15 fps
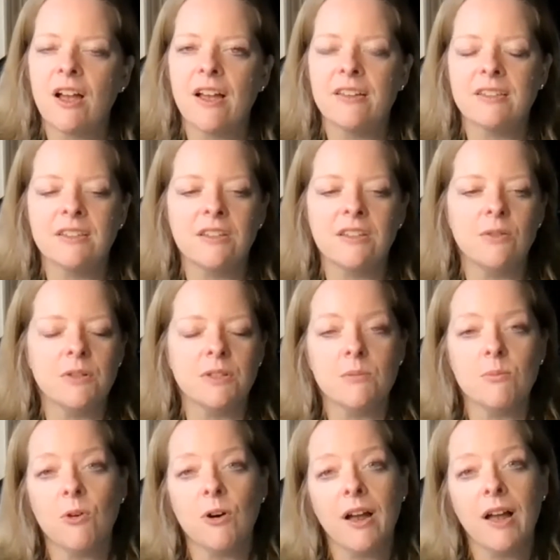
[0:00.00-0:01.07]
I see you as a
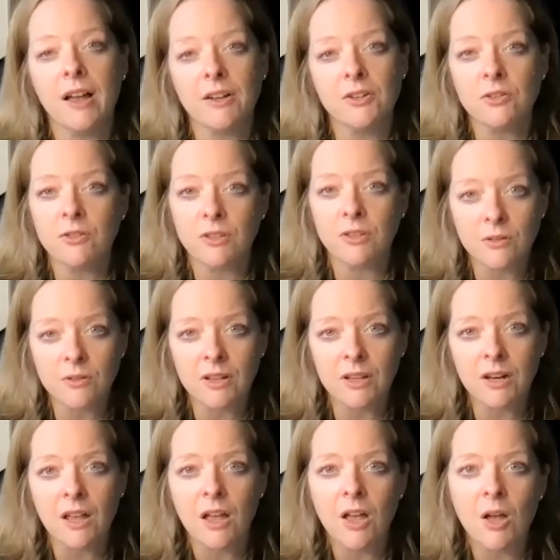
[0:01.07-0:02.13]
more agile unit,
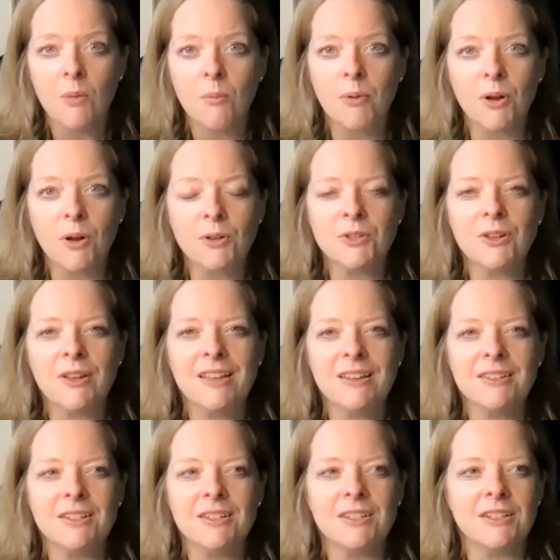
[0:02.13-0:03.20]
but also, and
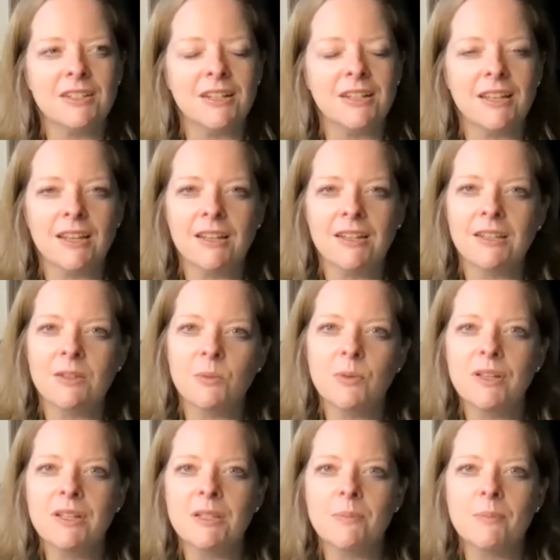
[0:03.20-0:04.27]
just to get into the
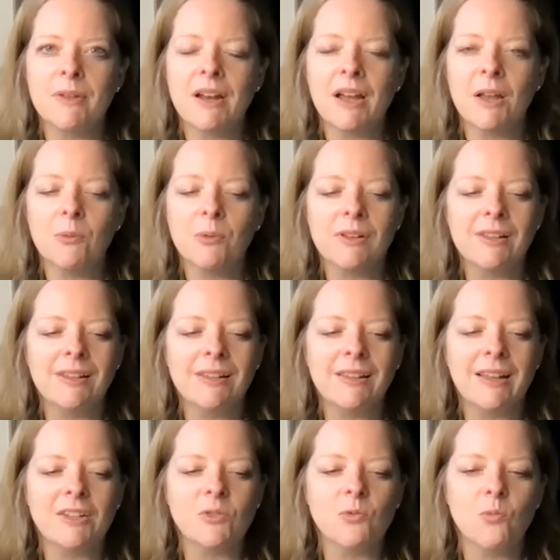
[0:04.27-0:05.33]
weeds a bit, I really
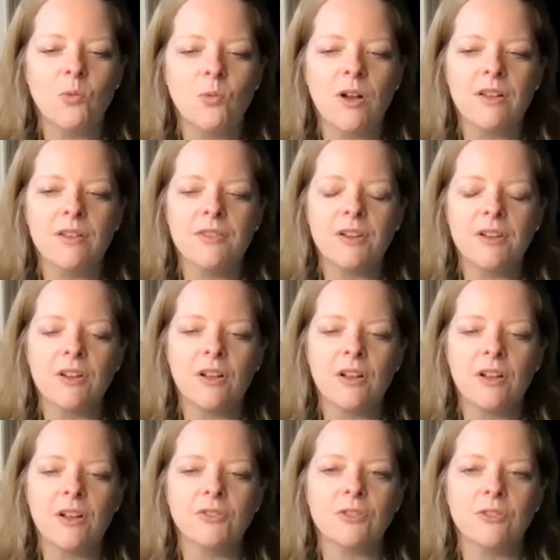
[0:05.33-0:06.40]
liked what the
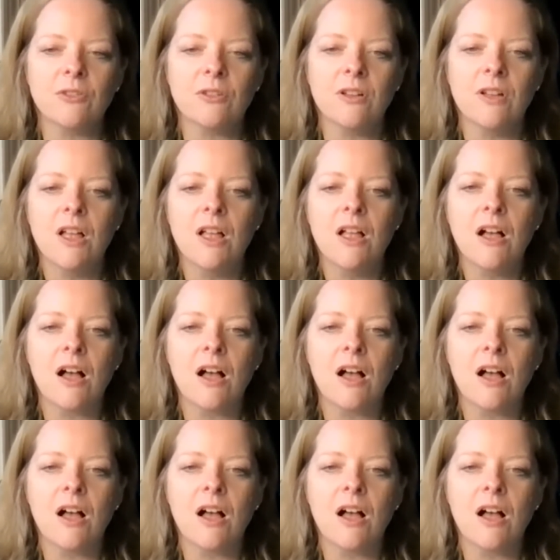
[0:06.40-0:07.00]
cultural